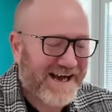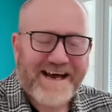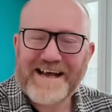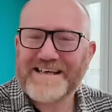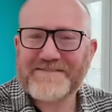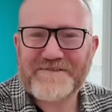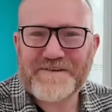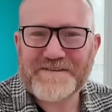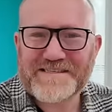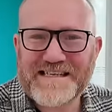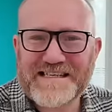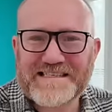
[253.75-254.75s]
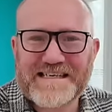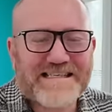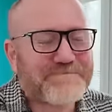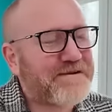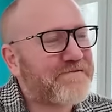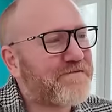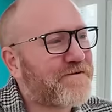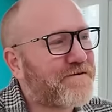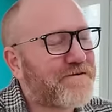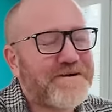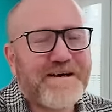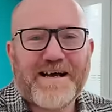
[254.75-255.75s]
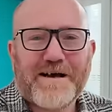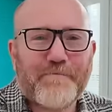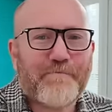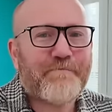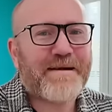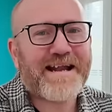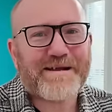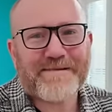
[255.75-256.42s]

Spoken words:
I have used these seeds before many,